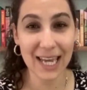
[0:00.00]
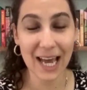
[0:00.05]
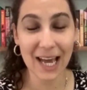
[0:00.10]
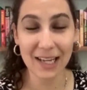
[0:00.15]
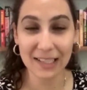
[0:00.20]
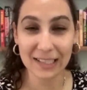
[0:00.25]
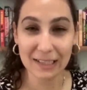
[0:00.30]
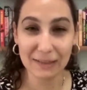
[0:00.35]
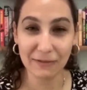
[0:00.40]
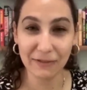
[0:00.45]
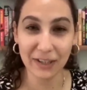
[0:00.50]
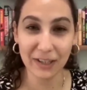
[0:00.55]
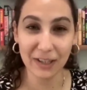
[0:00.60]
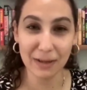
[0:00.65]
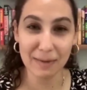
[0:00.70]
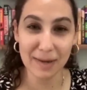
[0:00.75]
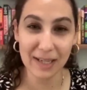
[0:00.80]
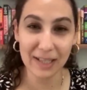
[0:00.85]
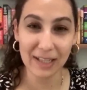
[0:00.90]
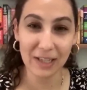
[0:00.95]
how does he feel
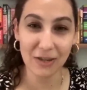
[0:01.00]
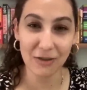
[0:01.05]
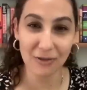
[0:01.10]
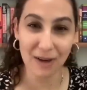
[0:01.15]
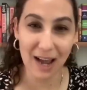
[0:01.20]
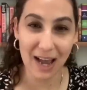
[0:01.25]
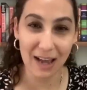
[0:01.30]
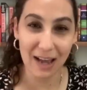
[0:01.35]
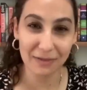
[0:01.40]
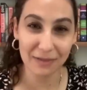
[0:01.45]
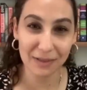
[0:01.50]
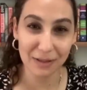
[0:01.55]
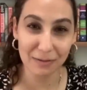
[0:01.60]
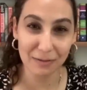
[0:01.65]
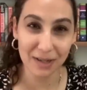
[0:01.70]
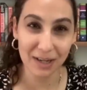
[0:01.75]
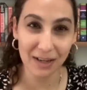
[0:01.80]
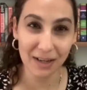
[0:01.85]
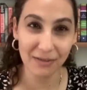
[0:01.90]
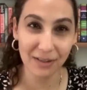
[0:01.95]
about the draft or
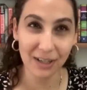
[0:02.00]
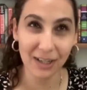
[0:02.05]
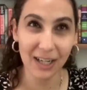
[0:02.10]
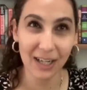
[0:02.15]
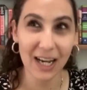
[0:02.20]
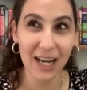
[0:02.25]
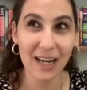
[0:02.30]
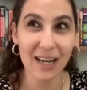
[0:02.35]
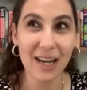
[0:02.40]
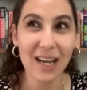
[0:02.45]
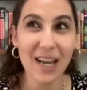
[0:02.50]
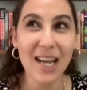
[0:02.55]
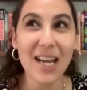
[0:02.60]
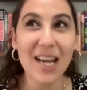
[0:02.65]
whatever? And,